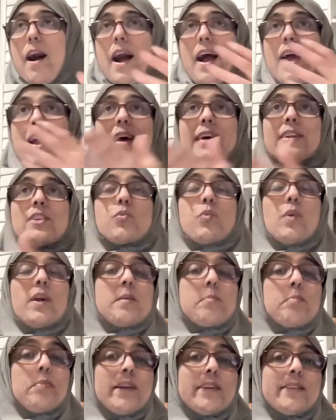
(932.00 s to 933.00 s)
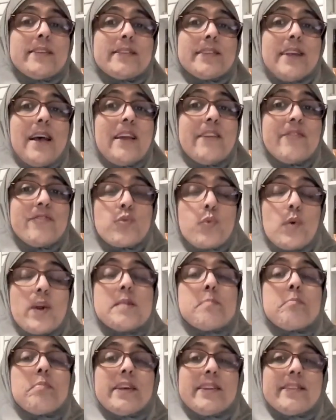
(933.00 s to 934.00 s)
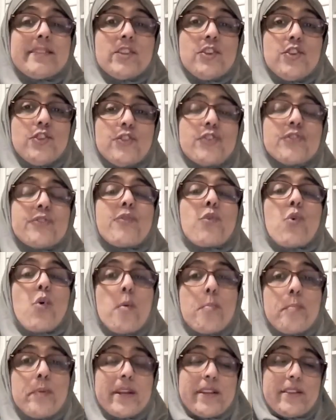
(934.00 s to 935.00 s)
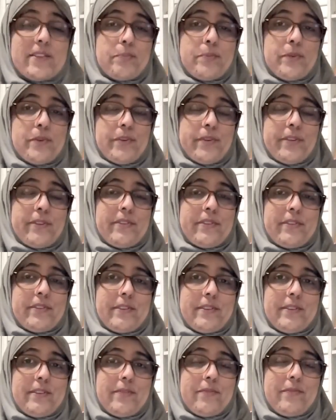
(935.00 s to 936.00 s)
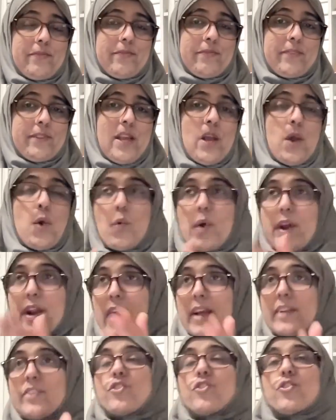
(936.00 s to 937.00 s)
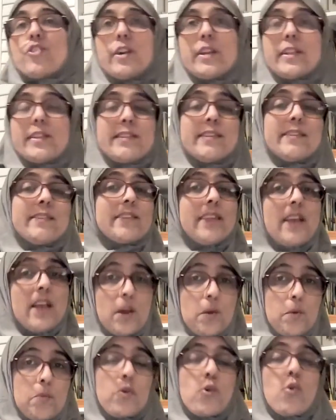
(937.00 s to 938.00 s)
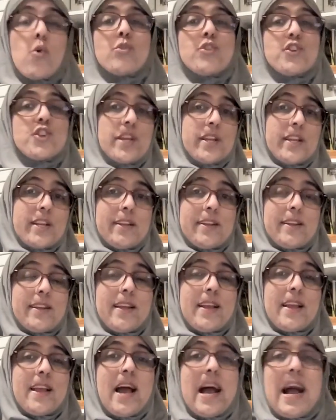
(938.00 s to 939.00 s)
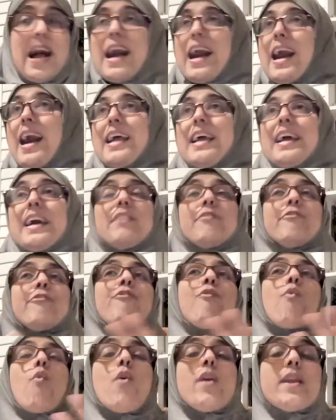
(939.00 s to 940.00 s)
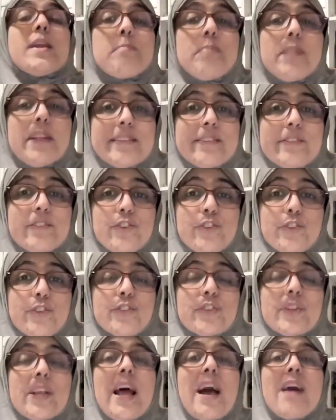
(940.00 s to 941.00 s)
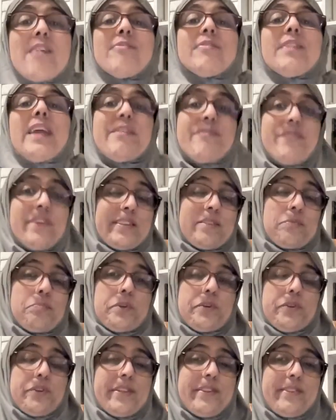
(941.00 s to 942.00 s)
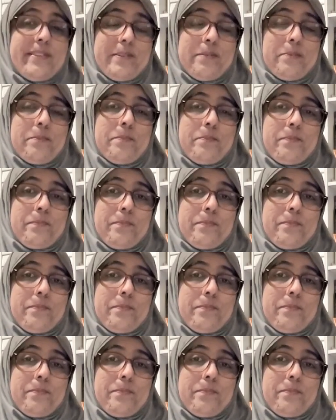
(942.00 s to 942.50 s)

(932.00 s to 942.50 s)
I have 20 plus years of corporate experience. When I started this coaching, I had 40 plus years of life experience.